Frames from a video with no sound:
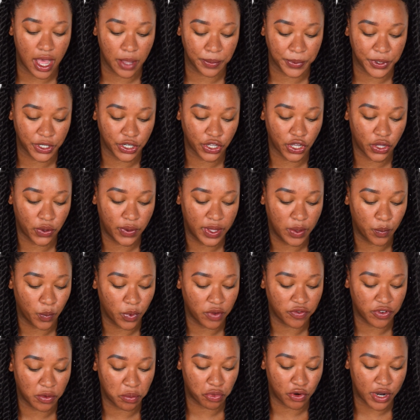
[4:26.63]
I'm gonna go in
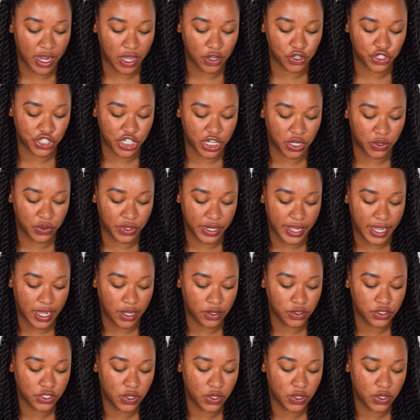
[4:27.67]
with a brow gel now.